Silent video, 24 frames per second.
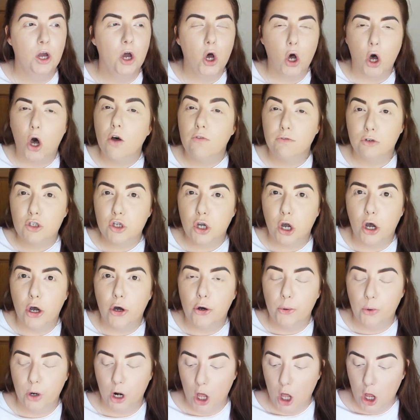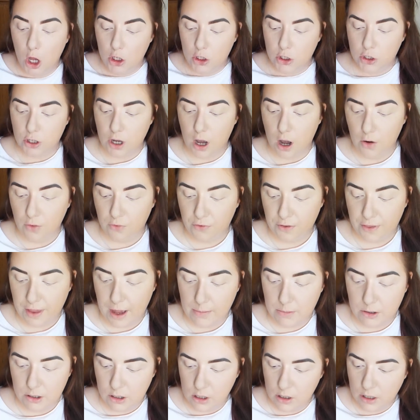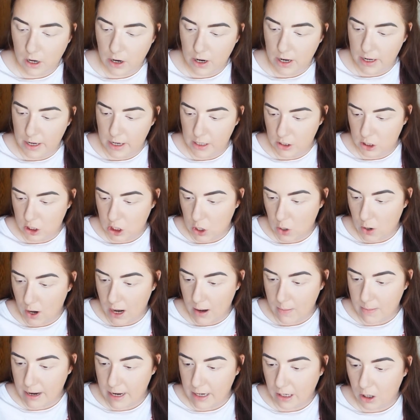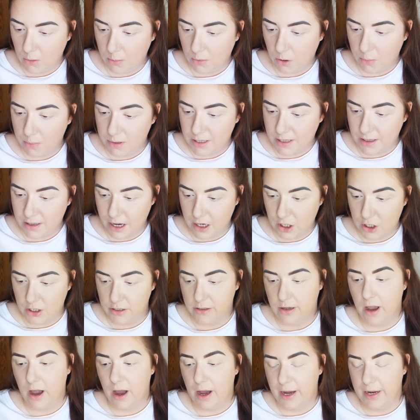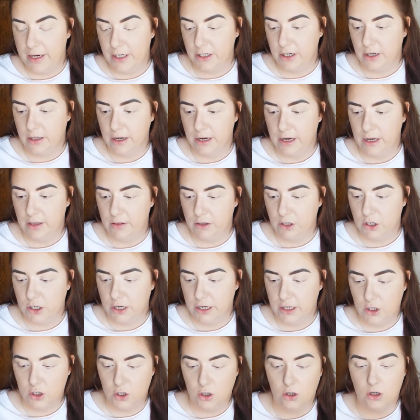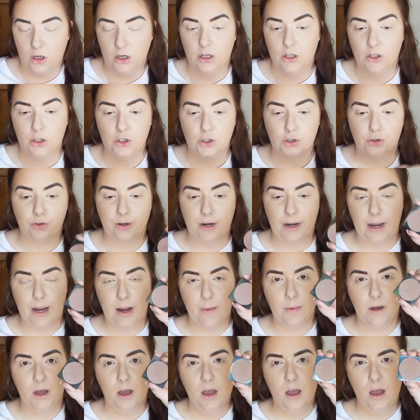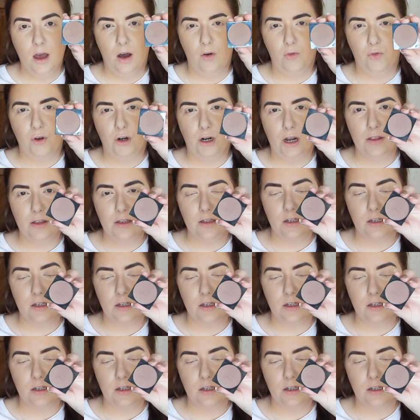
of a doll. So for that, I'm just going to go into a Makeup Obsession eyeshadow in the shade Chocolate Cream. I feel like this